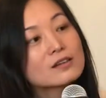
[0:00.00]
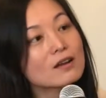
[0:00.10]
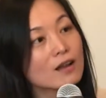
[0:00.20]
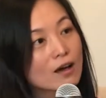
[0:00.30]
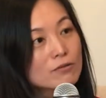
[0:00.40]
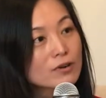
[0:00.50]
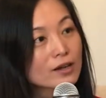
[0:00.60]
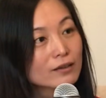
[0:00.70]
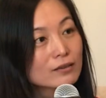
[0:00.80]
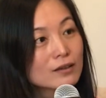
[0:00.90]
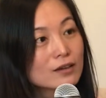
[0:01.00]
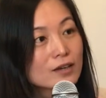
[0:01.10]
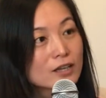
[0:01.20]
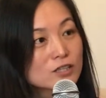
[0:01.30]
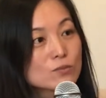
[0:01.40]
in the long run,
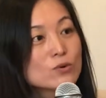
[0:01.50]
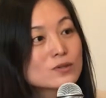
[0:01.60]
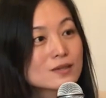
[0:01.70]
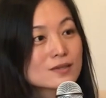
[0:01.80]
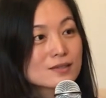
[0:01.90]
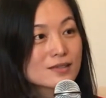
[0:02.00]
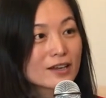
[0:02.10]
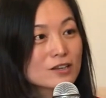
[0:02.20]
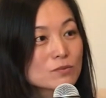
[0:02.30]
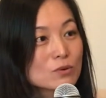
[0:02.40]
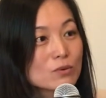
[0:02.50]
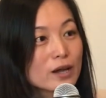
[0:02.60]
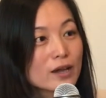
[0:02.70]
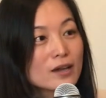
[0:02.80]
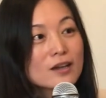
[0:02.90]
it's a more sustainable
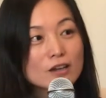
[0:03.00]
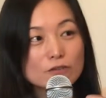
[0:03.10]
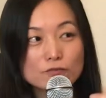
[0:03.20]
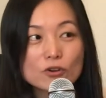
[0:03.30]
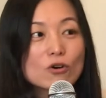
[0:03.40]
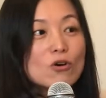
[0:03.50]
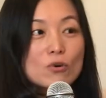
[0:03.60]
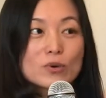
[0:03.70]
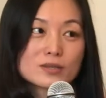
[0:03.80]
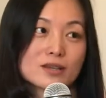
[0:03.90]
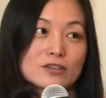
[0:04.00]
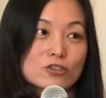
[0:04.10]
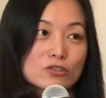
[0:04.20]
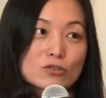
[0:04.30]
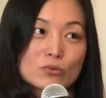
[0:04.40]
way if you always in
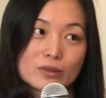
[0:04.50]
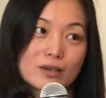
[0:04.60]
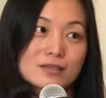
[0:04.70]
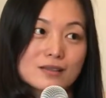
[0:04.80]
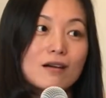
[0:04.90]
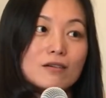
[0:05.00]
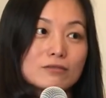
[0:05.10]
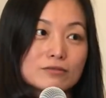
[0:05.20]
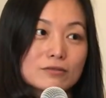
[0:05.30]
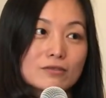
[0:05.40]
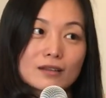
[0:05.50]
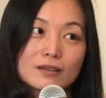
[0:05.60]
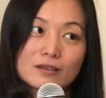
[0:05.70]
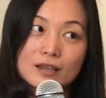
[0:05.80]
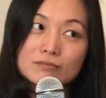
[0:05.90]
tune with yourself rather
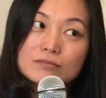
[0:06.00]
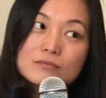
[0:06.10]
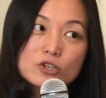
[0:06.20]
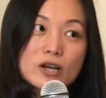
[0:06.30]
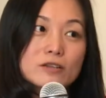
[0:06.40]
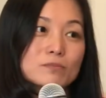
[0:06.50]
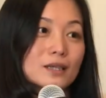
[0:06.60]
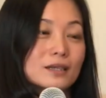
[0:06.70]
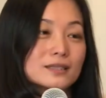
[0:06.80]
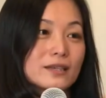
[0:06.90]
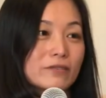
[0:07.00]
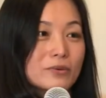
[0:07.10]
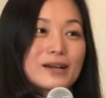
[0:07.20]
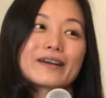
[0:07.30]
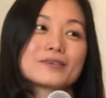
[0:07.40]
than trying to please
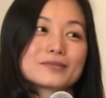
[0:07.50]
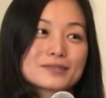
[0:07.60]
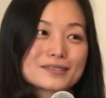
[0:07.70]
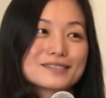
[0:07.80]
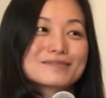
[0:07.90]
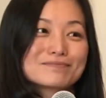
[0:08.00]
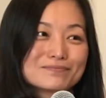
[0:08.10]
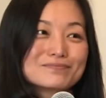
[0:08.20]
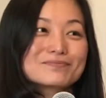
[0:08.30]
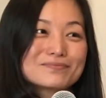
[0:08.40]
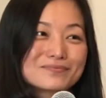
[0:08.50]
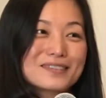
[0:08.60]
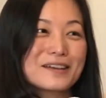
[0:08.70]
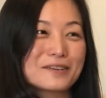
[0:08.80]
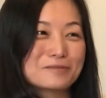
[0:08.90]
everyone else.
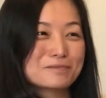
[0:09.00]
Yeah.